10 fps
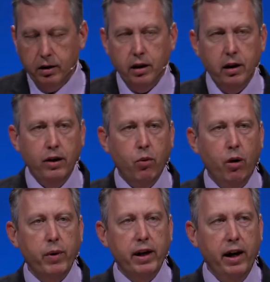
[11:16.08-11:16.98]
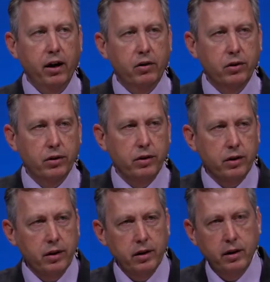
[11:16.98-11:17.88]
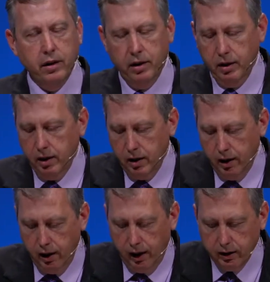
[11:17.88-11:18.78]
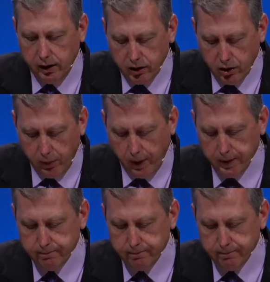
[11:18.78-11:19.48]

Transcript: and what we now anticipate.